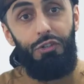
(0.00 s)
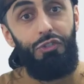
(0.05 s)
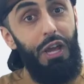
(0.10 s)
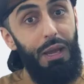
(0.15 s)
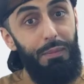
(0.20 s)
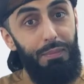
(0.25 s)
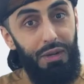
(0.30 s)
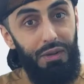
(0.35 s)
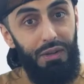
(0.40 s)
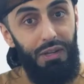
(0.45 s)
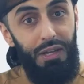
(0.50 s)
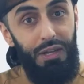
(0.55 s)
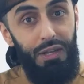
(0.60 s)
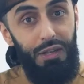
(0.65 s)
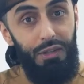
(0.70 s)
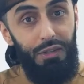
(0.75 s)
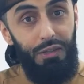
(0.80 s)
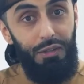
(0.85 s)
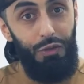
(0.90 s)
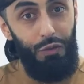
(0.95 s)
Jabir,
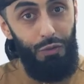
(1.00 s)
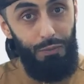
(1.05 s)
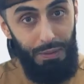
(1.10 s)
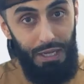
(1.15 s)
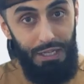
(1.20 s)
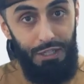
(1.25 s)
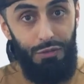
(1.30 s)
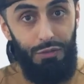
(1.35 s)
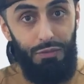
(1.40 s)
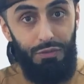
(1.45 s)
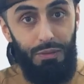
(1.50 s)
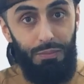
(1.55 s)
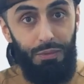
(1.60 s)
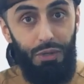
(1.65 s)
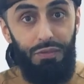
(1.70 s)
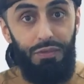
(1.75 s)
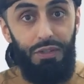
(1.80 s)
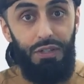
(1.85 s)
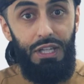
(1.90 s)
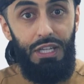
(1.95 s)
the companion of the
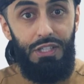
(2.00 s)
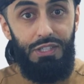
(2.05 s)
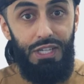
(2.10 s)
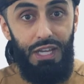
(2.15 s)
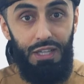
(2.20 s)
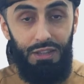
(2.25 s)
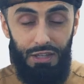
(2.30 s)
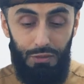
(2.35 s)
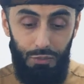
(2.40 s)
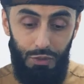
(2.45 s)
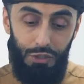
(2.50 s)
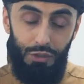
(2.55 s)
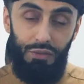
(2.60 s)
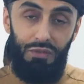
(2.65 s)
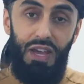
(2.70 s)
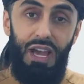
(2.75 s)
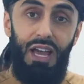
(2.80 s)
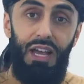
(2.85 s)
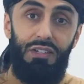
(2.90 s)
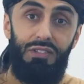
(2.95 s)
Prophet, he said that when you
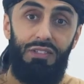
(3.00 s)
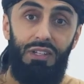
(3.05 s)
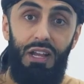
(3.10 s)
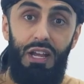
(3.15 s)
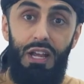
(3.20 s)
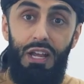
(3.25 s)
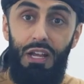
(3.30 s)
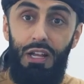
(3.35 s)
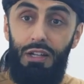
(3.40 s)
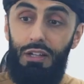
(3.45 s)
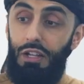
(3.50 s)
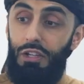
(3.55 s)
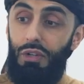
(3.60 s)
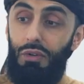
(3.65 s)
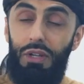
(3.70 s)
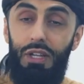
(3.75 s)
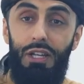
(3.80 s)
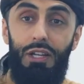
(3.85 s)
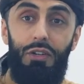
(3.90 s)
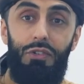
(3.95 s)
fast, let
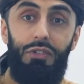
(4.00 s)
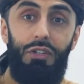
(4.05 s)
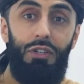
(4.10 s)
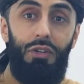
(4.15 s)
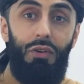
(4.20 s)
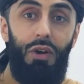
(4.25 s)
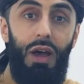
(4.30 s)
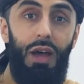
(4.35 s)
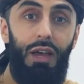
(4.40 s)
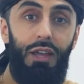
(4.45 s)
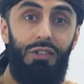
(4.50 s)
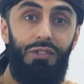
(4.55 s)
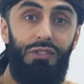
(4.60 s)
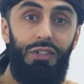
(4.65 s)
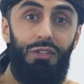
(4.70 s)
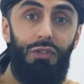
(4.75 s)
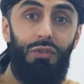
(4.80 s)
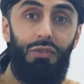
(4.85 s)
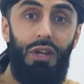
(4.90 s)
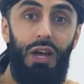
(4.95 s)
your ears and your eyes
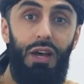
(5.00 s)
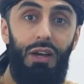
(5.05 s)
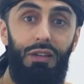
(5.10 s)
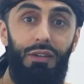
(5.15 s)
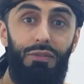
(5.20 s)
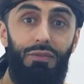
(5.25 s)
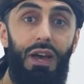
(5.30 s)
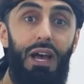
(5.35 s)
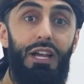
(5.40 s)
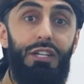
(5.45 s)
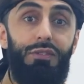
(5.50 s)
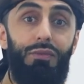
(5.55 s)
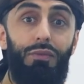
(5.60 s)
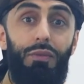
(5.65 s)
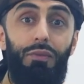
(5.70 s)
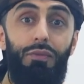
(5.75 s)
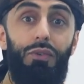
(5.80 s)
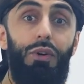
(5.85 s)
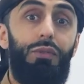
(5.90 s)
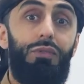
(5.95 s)
and your tongue fast
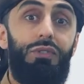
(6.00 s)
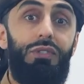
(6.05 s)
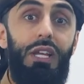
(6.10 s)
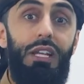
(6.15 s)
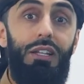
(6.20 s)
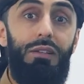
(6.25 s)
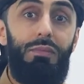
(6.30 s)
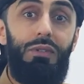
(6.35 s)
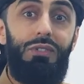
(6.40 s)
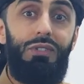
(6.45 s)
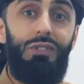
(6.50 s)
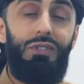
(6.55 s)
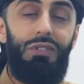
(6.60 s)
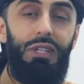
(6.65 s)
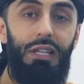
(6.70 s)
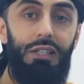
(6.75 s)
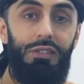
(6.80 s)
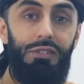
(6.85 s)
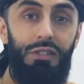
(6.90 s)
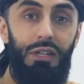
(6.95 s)
from false statements and
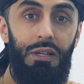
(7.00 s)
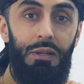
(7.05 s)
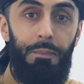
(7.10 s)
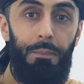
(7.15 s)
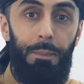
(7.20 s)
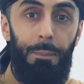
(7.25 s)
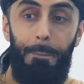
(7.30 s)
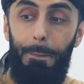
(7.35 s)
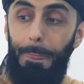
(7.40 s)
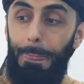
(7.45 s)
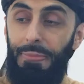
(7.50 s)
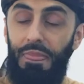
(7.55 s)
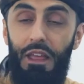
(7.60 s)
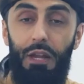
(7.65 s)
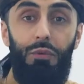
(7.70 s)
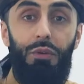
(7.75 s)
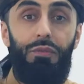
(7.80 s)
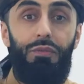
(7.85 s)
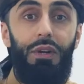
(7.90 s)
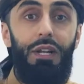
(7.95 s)
sins.
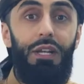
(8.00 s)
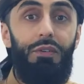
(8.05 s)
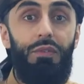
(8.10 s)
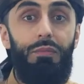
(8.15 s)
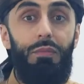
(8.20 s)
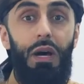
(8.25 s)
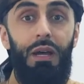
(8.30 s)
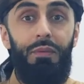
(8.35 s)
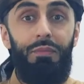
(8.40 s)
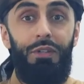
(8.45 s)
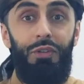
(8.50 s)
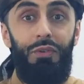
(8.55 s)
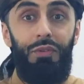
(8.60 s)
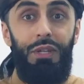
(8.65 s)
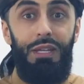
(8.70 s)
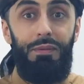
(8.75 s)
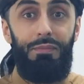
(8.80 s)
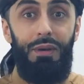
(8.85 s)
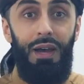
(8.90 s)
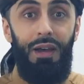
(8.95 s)
Refrain from harming your
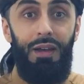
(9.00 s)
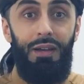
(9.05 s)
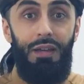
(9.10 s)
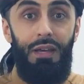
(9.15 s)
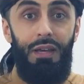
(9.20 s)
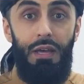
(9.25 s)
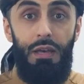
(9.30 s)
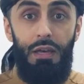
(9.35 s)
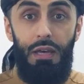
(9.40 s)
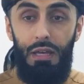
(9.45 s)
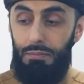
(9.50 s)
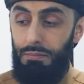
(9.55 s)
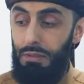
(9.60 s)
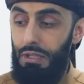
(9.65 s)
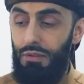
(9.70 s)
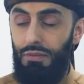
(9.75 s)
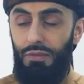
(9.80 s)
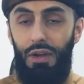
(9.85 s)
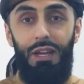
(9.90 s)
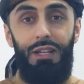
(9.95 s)
neighbor and be
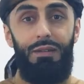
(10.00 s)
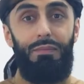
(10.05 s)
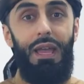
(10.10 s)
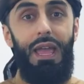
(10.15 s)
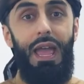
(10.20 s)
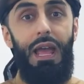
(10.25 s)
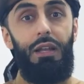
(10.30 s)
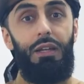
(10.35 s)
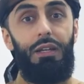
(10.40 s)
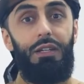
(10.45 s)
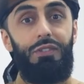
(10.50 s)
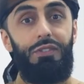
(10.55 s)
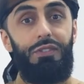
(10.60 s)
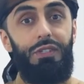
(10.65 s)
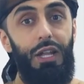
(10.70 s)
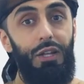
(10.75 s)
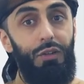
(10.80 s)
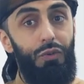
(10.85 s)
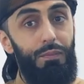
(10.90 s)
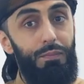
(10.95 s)
defined by elegance
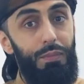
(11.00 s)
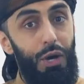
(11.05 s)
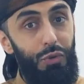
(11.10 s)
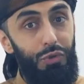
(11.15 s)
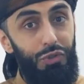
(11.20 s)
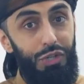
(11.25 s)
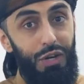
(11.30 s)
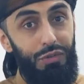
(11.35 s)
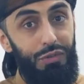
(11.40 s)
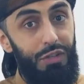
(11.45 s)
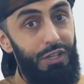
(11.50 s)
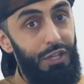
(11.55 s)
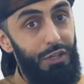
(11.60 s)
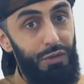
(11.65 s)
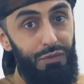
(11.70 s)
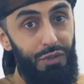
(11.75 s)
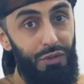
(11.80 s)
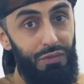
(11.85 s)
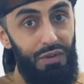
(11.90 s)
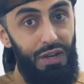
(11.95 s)
and composure on the day
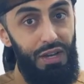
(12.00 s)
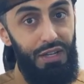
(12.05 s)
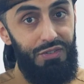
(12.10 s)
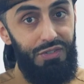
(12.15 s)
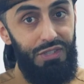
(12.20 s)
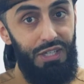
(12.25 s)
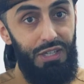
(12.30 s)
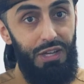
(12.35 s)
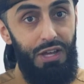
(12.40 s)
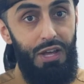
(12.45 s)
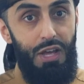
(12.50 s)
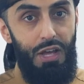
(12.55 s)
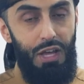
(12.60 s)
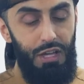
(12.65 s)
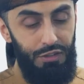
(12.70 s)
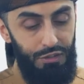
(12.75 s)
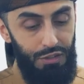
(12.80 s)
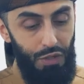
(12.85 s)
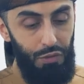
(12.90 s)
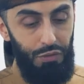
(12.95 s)
of your fasting.
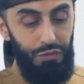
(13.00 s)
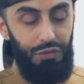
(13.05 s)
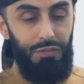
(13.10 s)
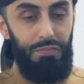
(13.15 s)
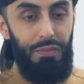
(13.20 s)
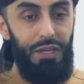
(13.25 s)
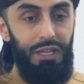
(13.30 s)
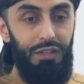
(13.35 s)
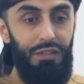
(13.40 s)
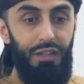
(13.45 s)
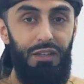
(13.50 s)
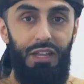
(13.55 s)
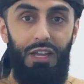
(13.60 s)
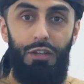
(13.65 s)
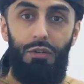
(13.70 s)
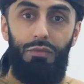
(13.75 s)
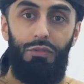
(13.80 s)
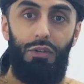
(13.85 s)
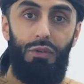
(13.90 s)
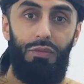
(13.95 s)
And don't make the day
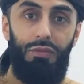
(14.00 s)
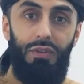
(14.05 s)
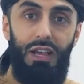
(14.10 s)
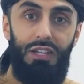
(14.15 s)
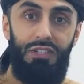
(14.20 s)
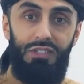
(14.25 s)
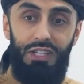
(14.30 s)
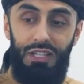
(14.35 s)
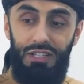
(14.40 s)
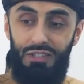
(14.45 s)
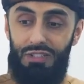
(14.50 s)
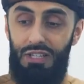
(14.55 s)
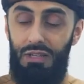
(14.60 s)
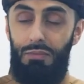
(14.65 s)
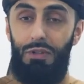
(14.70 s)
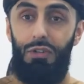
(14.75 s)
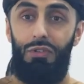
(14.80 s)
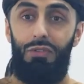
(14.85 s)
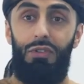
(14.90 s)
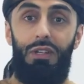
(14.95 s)
of your fasting
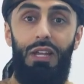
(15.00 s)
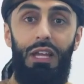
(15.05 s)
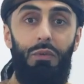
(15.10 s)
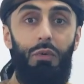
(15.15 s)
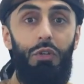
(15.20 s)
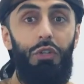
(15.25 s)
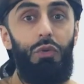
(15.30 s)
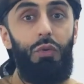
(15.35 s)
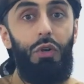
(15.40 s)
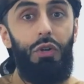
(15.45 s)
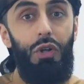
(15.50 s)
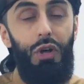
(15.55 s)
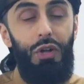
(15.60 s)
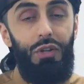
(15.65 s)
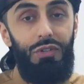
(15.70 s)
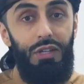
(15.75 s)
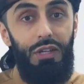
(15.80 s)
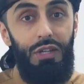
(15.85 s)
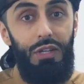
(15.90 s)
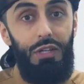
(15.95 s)
similar to the day when you are
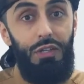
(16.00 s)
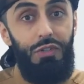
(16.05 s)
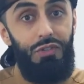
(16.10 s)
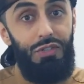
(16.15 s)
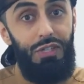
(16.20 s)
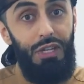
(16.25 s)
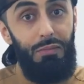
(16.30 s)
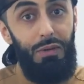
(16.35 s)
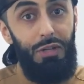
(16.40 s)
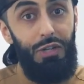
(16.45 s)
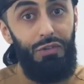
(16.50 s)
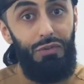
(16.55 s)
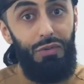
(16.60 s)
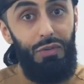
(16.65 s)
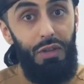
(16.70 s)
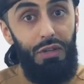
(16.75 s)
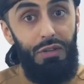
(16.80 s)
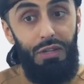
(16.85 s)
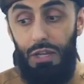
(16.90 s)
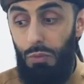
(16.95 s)
not. Similar to
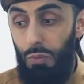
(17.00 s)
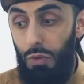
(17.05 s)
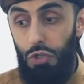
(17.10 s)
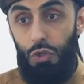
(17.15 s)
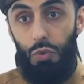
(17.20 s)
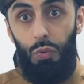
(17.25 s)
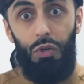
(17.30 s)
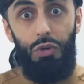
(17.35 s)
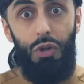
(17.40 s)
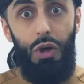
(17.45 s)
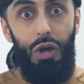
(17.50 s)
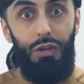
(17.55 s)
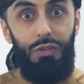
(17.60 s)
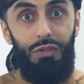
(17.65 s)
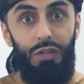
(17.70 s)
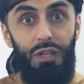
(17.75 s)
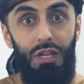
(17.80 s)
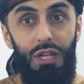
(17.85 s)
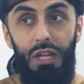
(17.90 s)
the day when you are not.